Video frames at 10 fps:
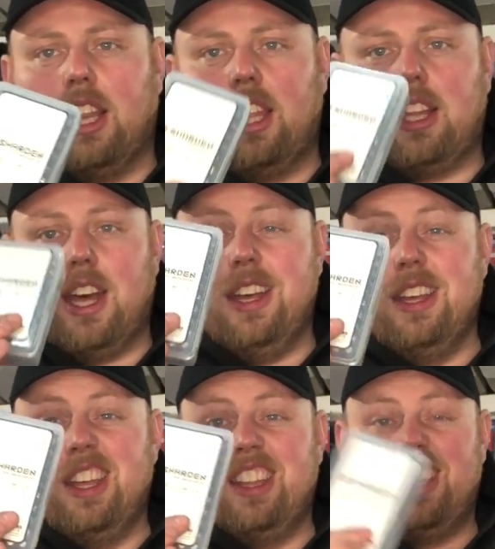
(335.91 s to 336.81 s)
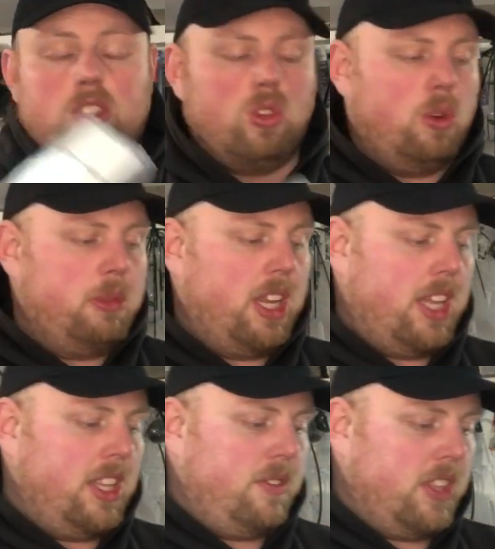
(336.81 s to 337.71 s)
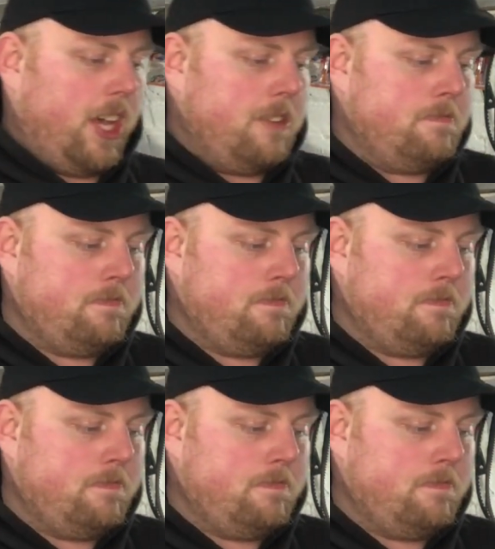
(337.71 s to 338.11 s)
like that, this will come in handy for that.